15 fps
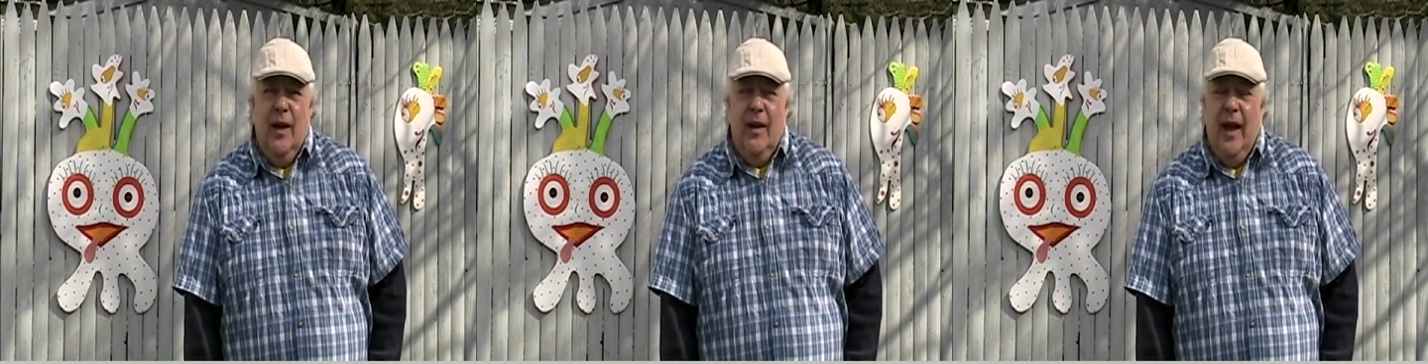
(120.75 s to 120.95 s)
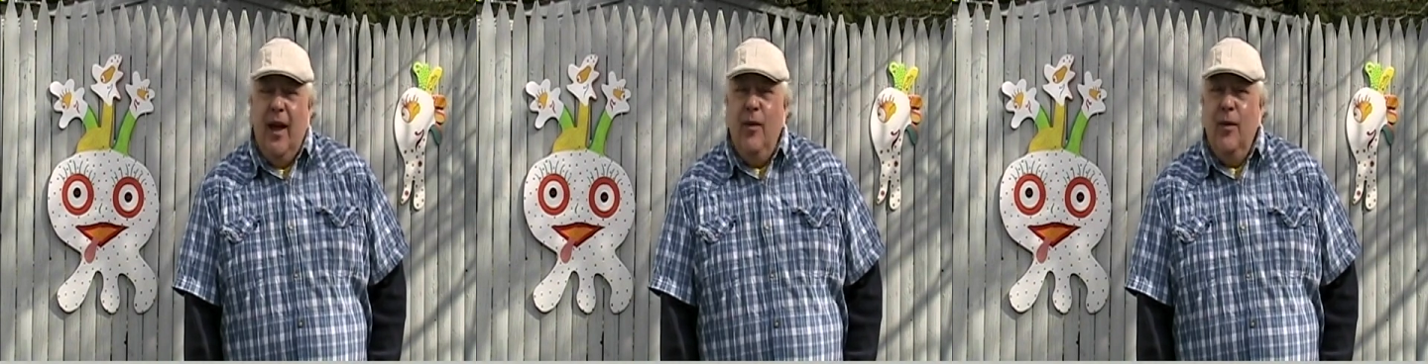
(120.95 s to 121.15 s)

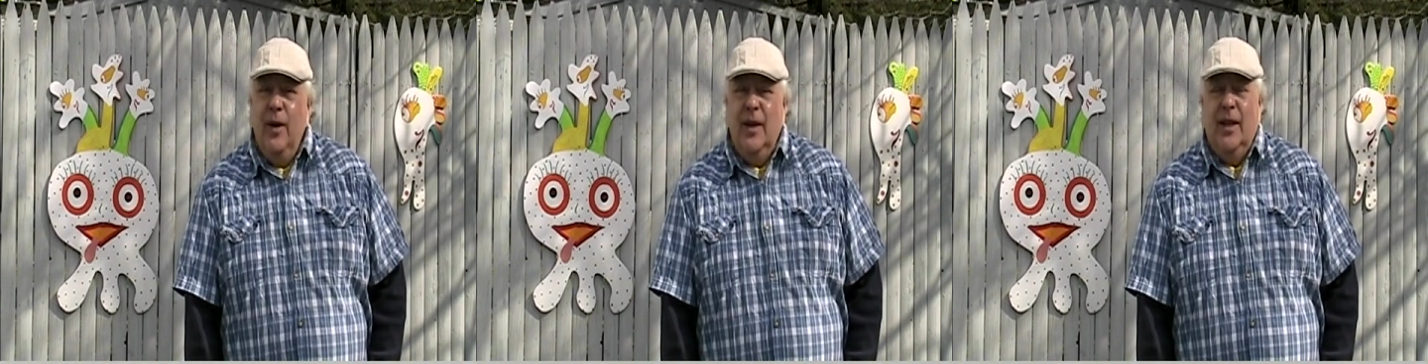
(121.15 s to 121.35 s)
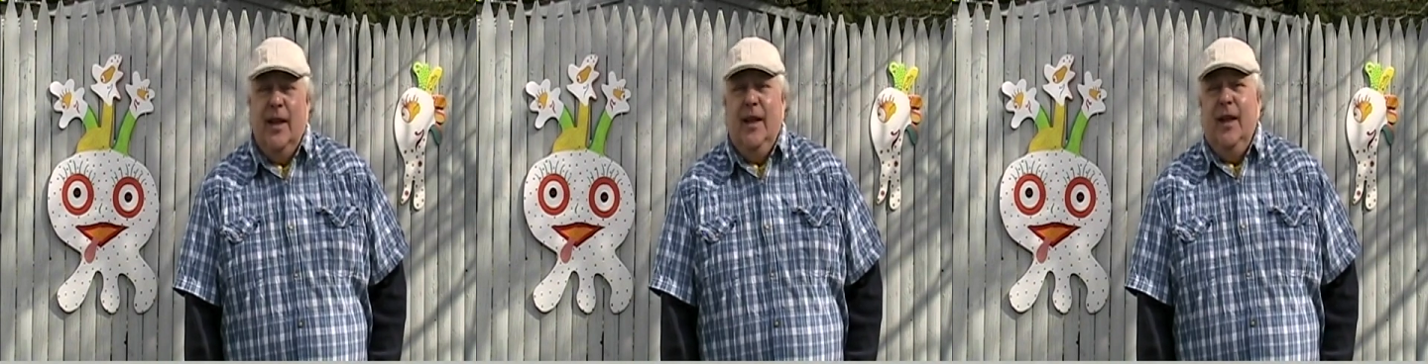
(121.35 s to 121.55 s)
that
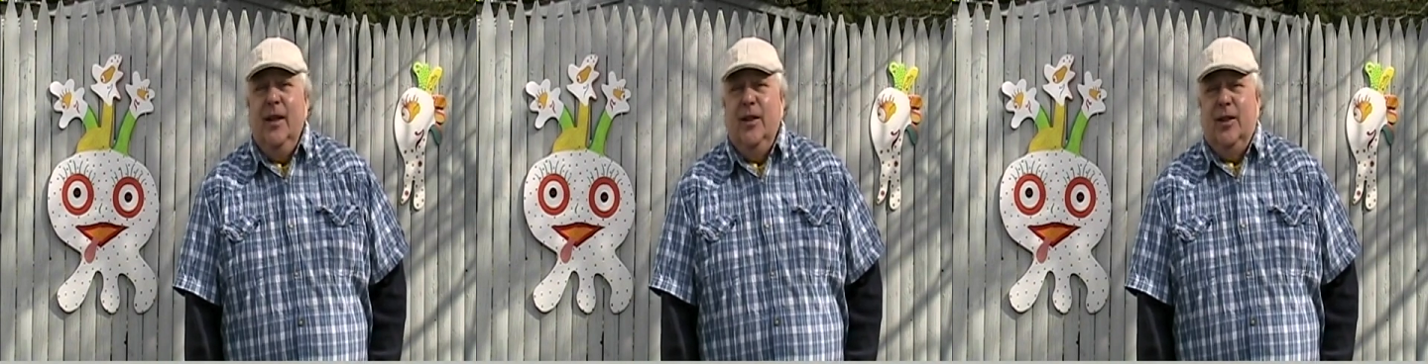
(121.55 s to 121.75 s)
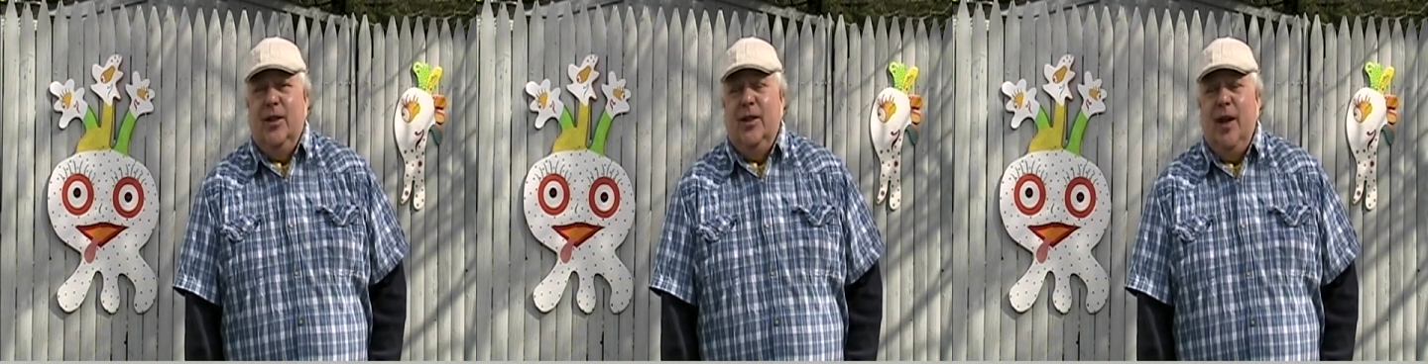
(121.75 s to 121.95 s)
really
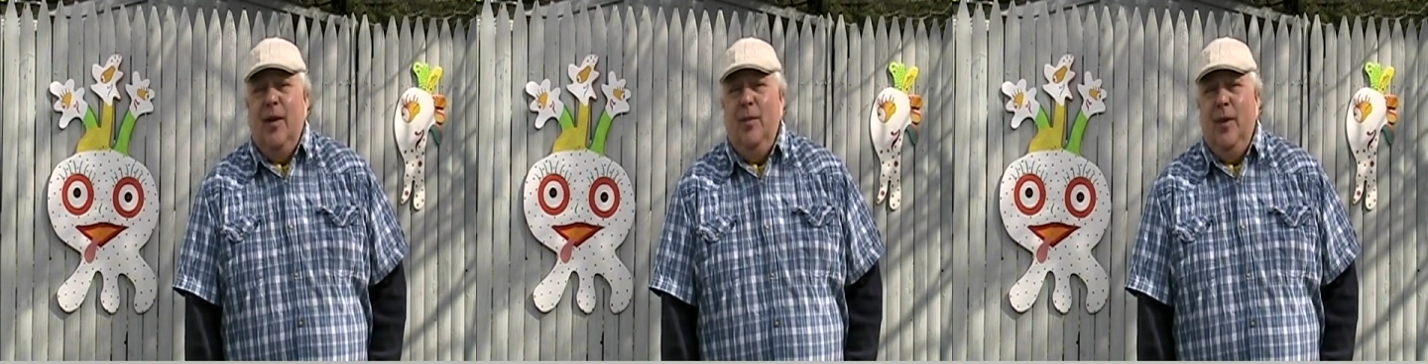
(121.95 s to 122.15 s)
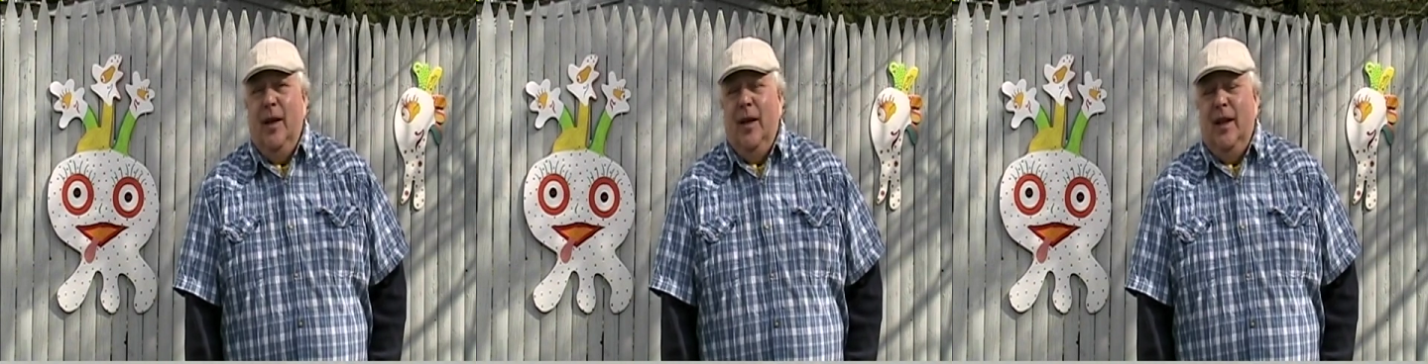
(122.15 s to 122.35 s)
is
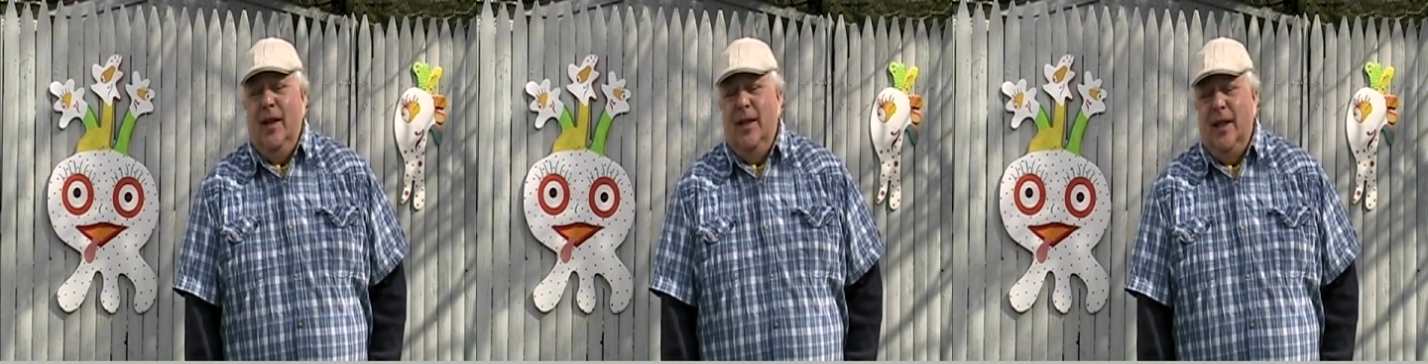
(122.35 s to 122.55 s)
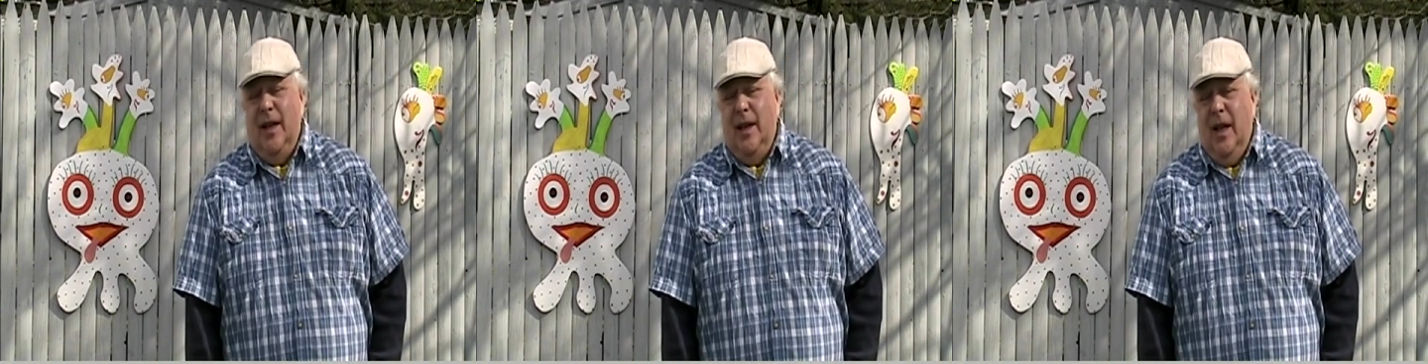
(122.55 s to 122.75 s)
something, he
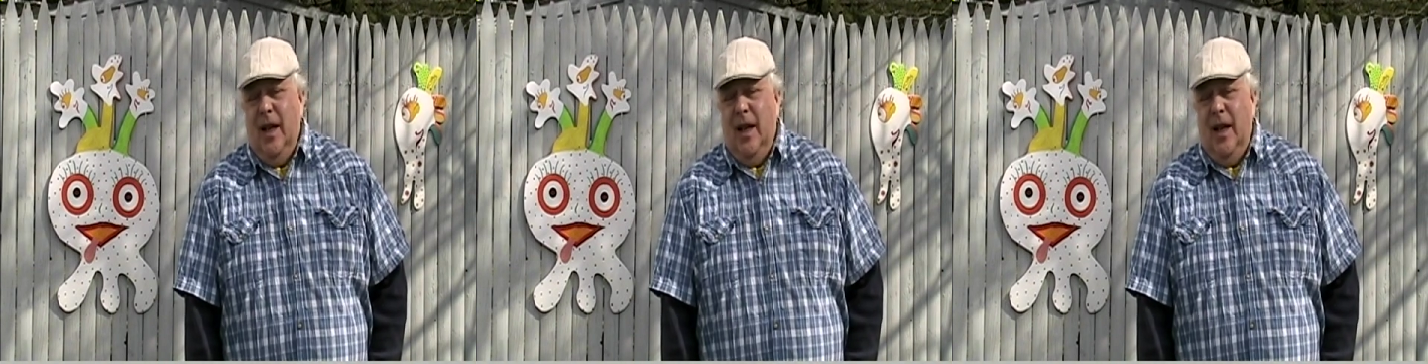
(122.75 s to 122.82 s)
said,